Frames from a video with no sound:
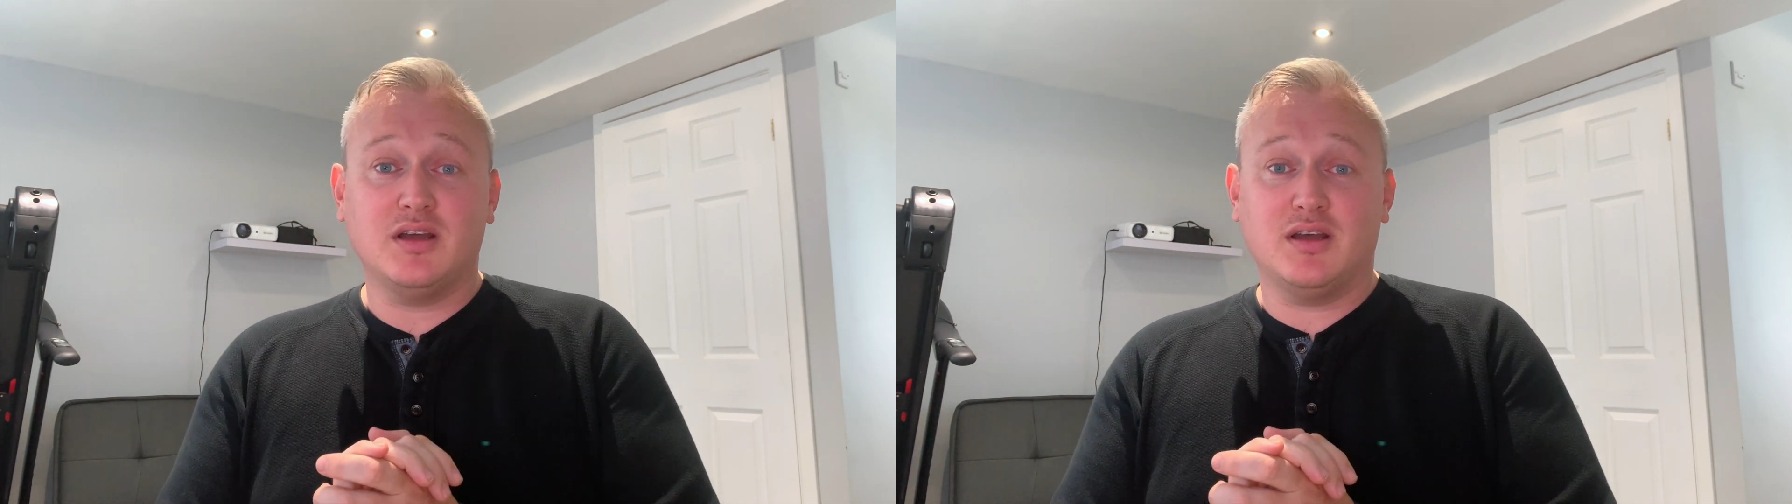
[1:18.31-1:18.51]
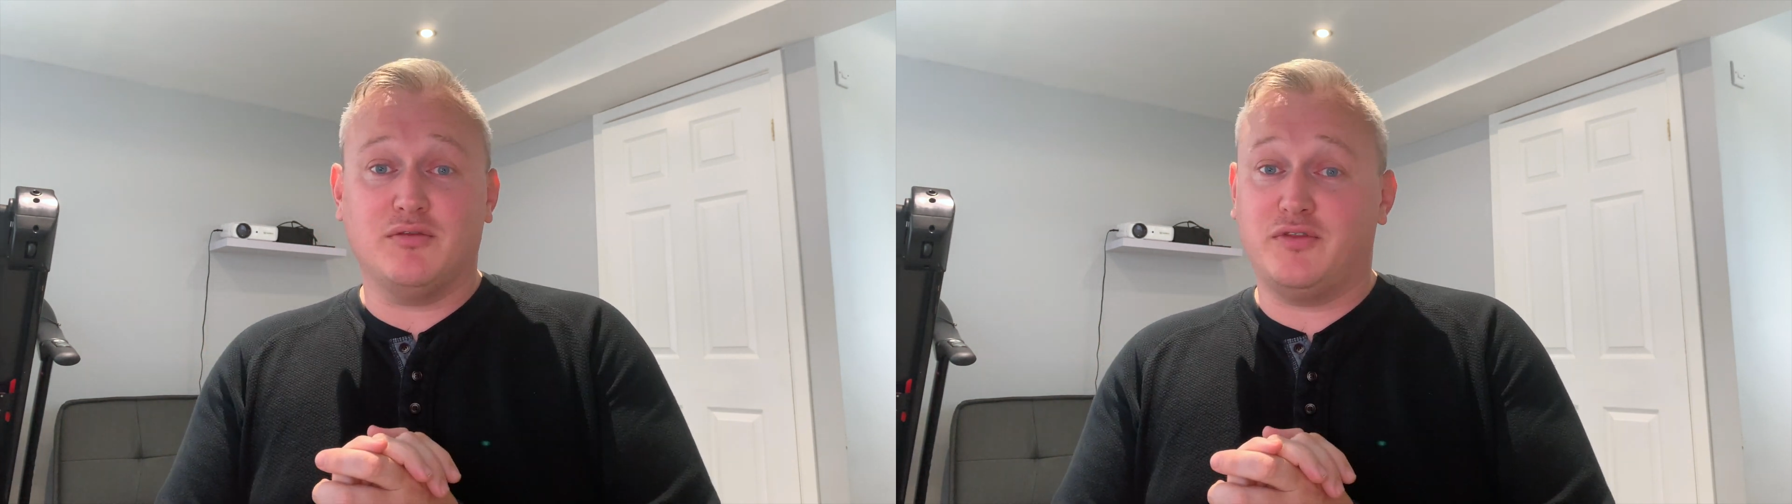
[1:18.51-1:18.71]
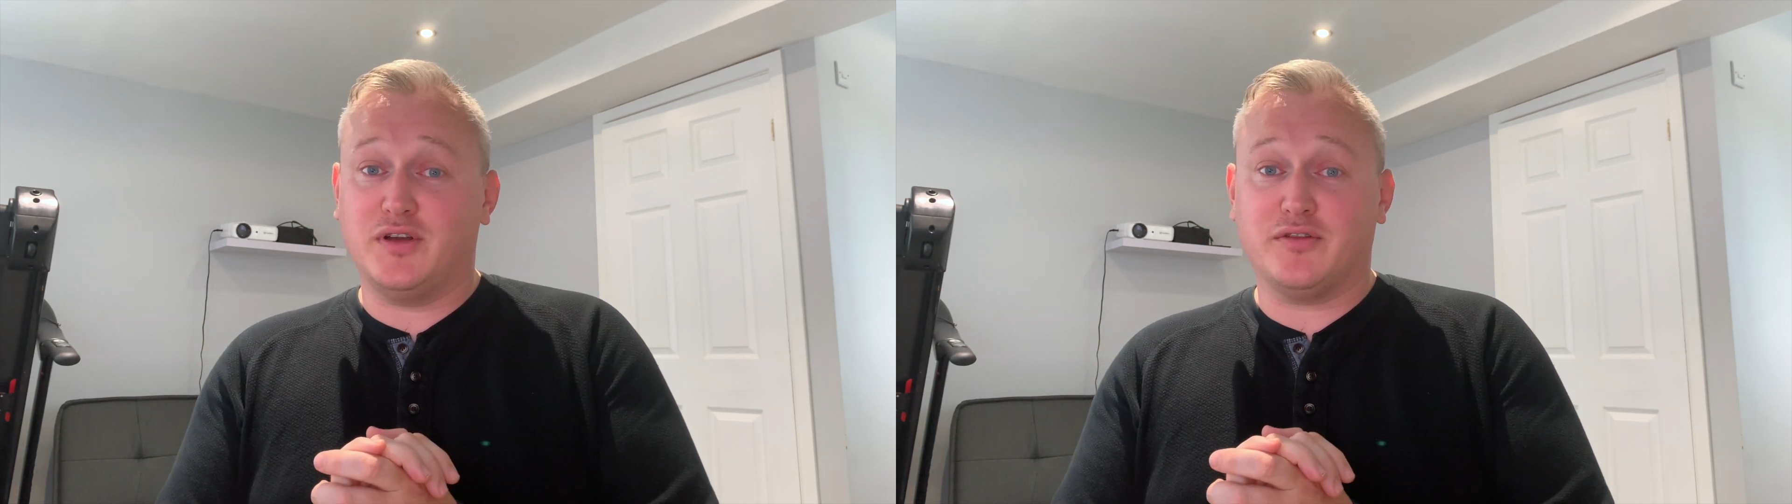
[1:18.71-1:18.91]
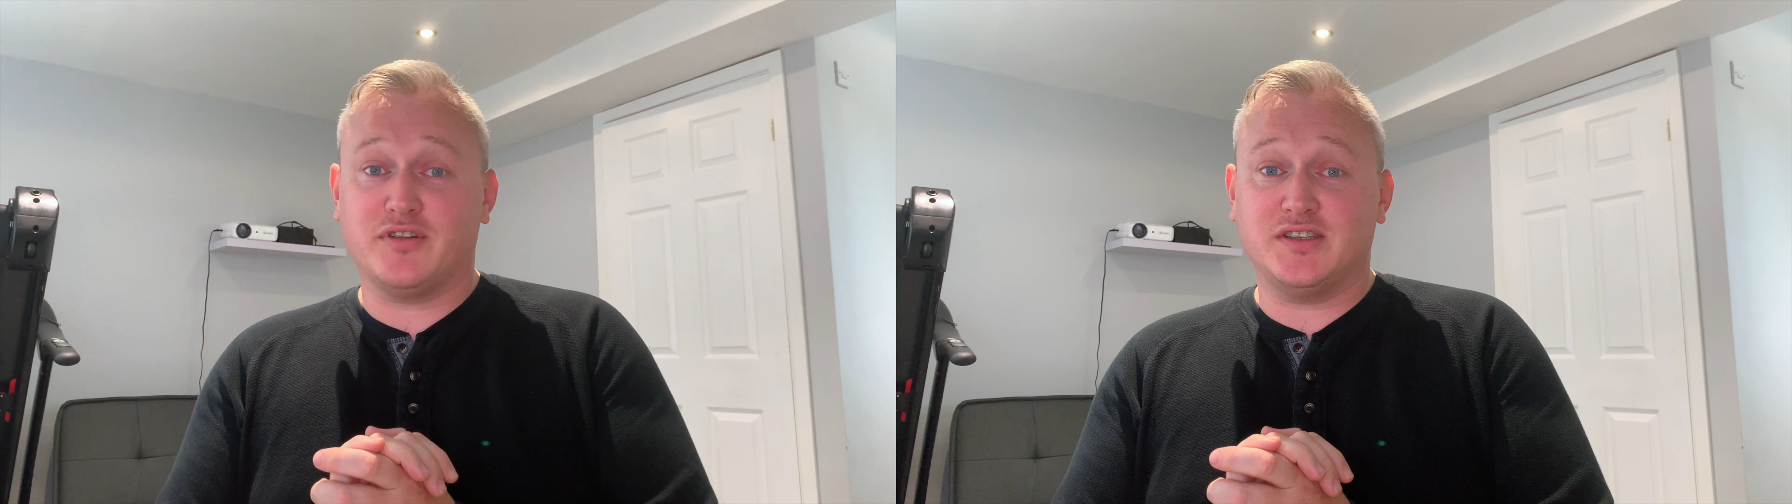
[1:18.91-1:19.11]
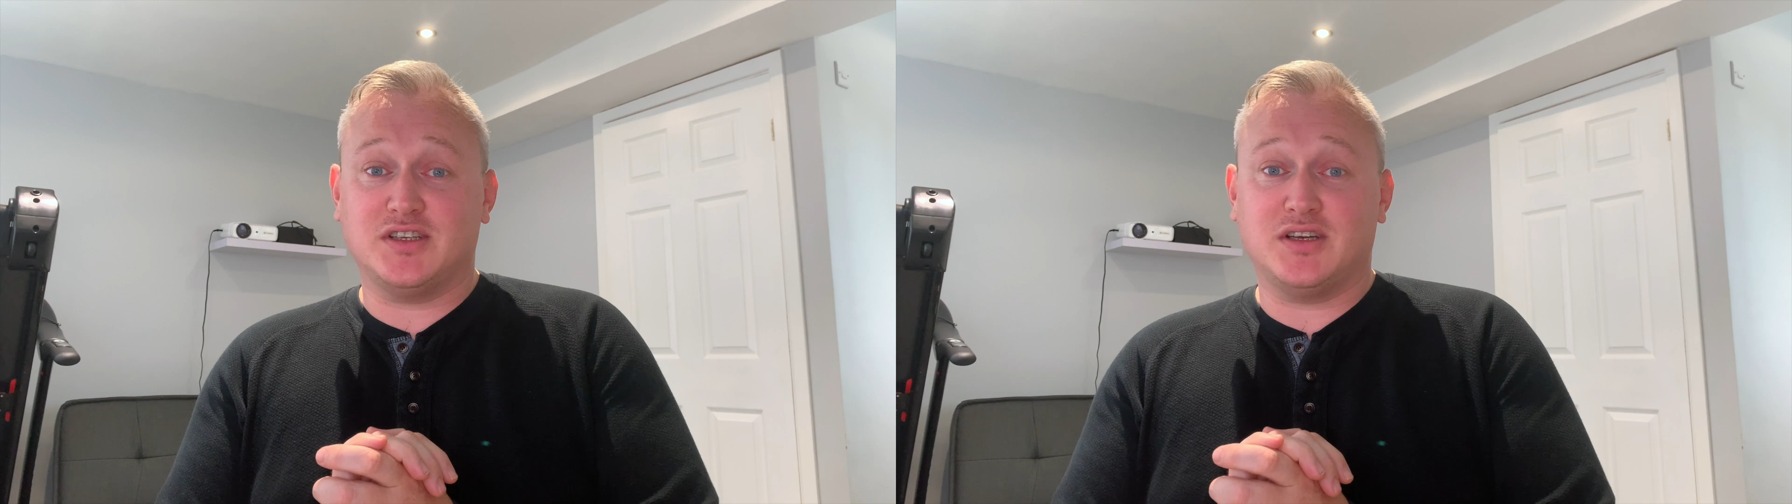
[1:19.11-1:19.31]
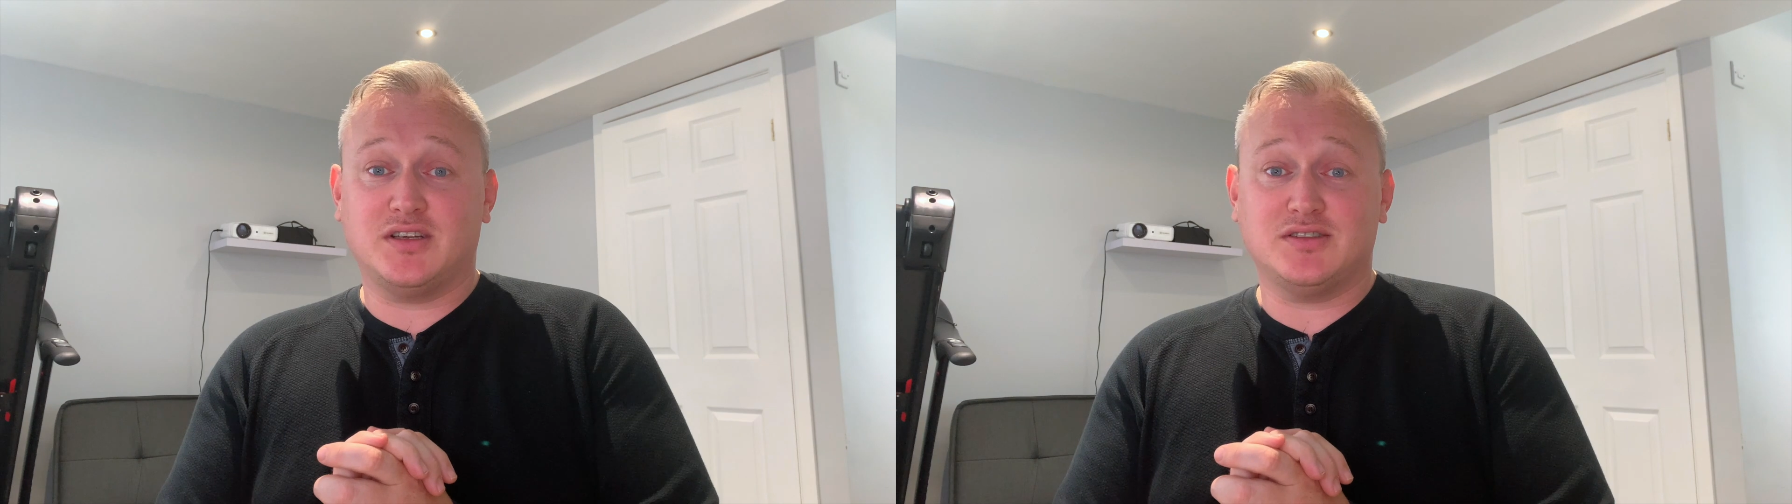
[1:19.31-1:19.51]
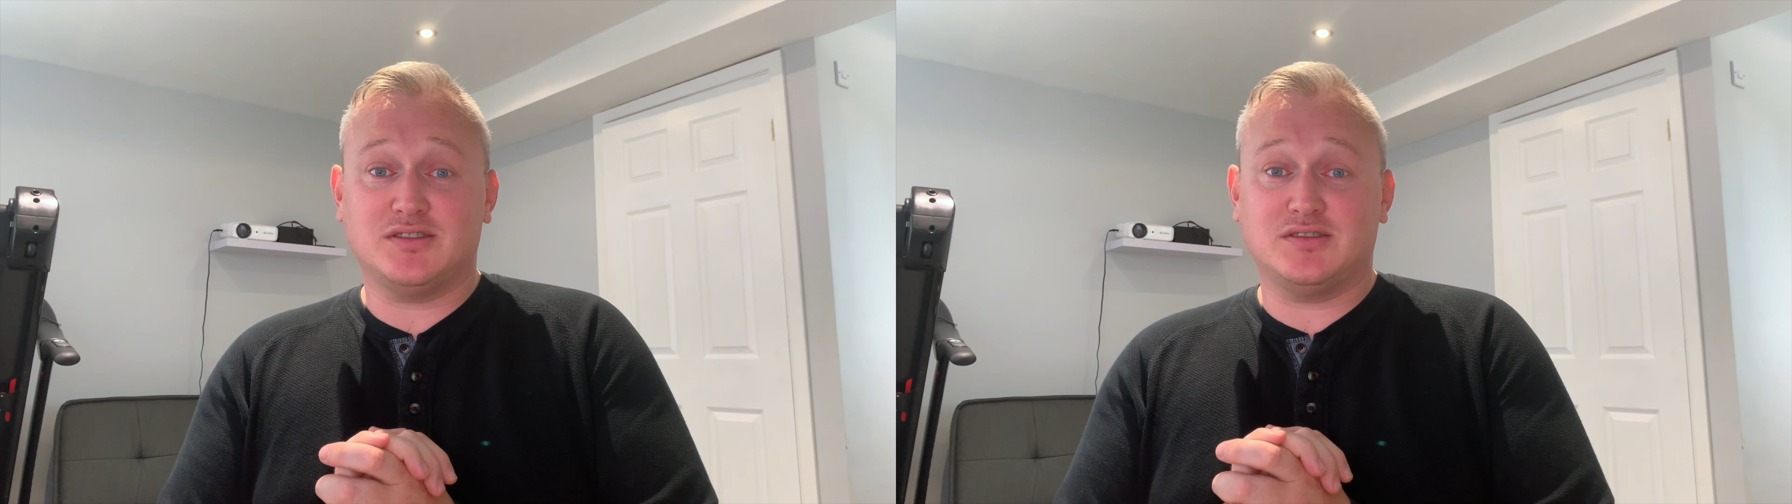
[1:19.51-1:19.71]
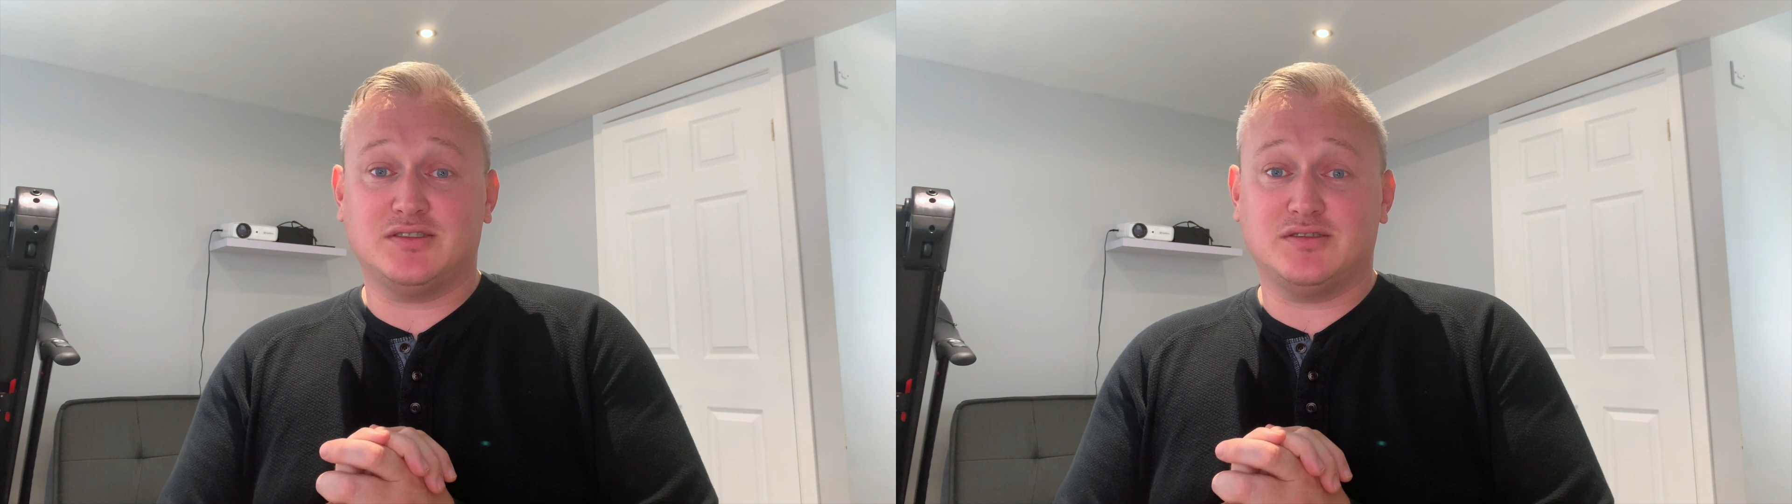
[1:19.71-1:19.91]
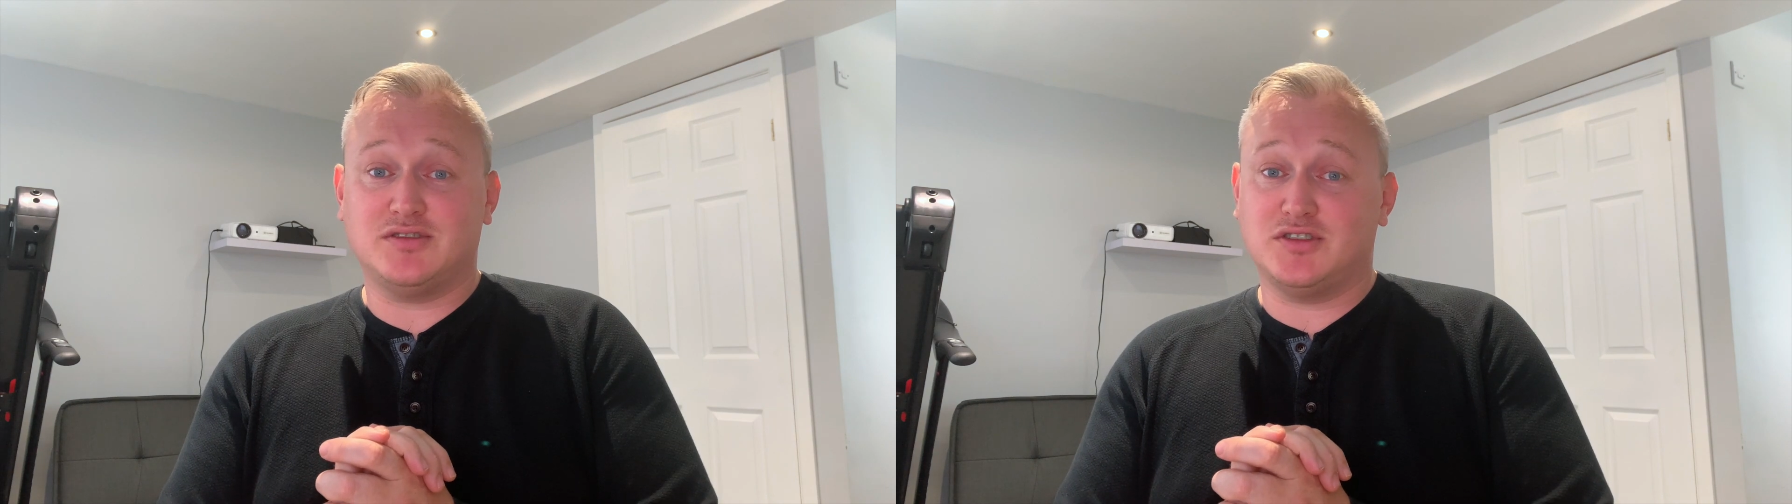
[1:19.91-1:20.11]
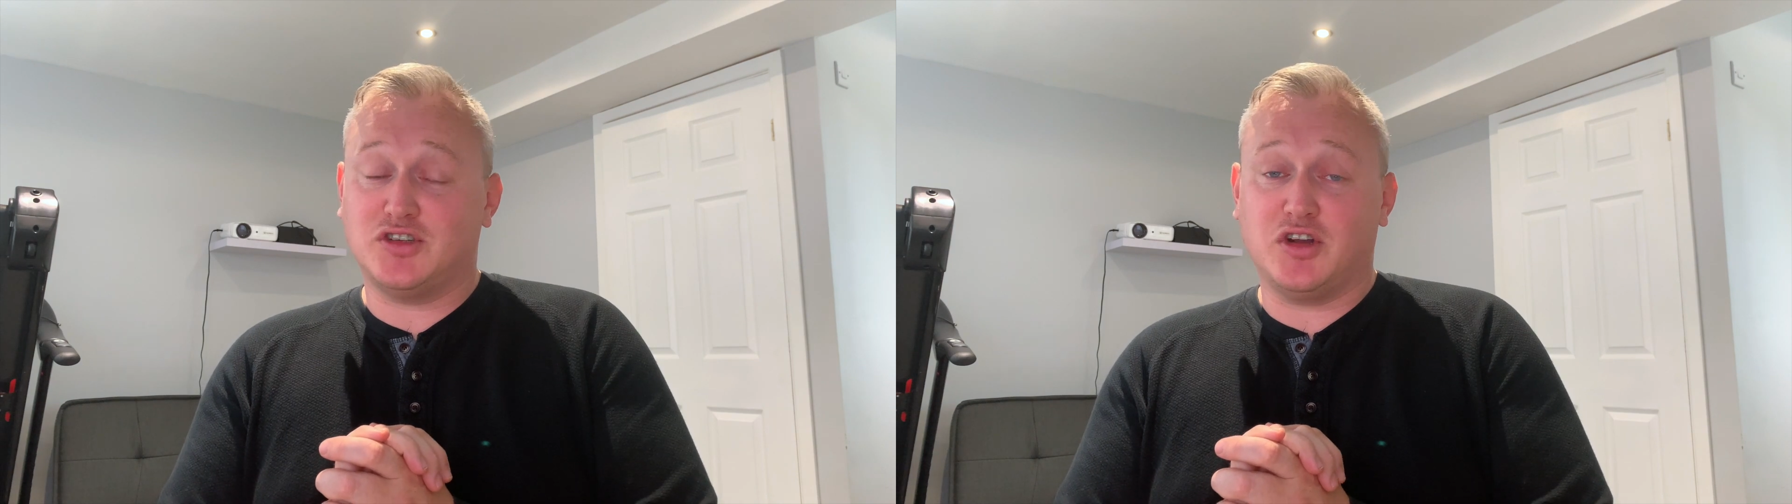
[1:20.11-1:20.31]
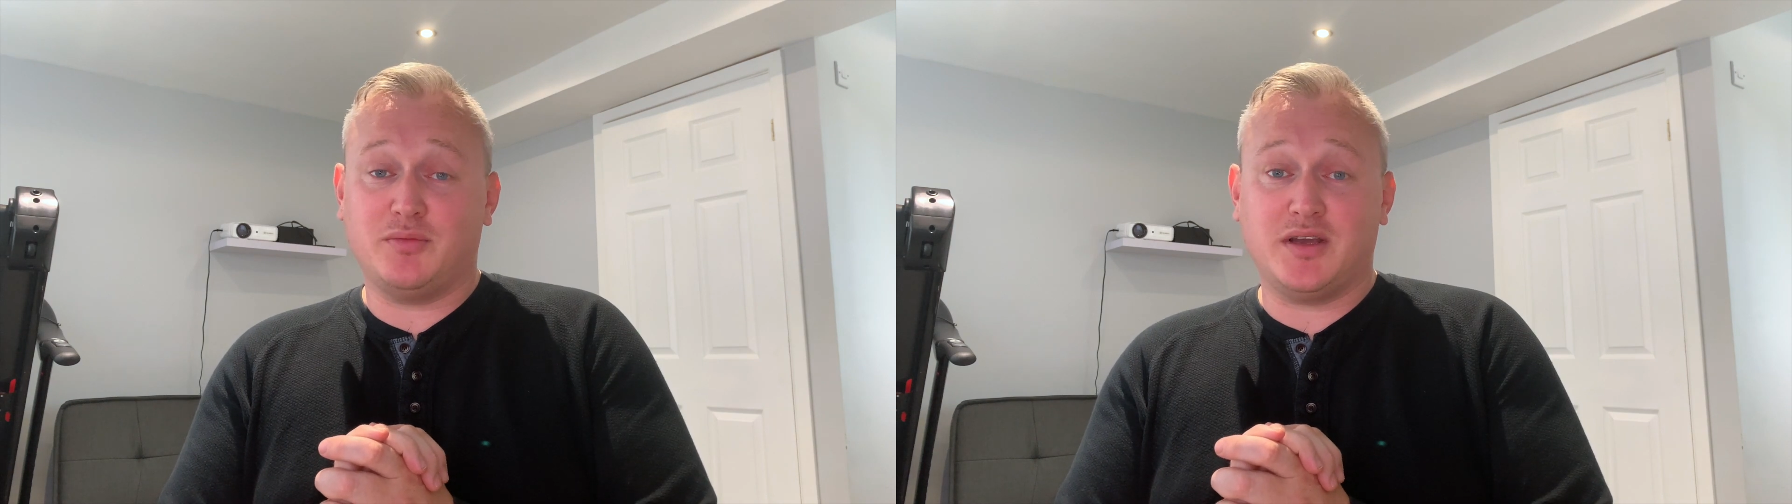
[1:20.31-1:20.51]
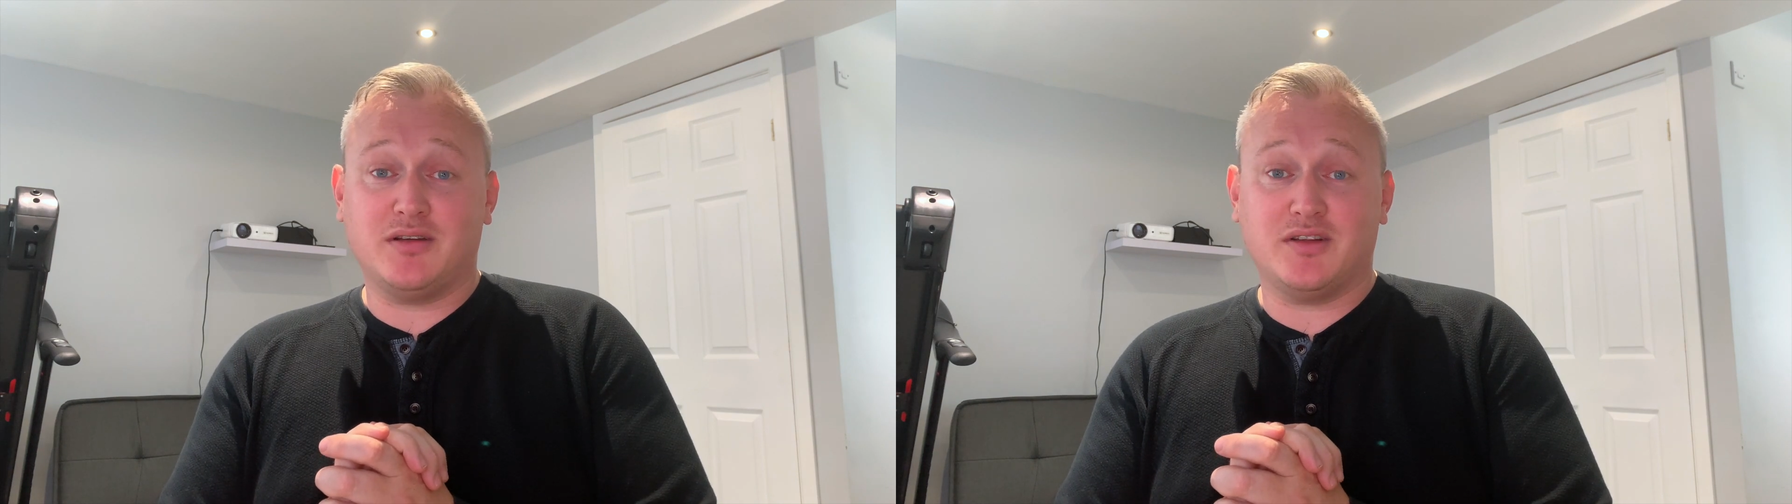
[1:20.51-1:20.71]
and feel free to join me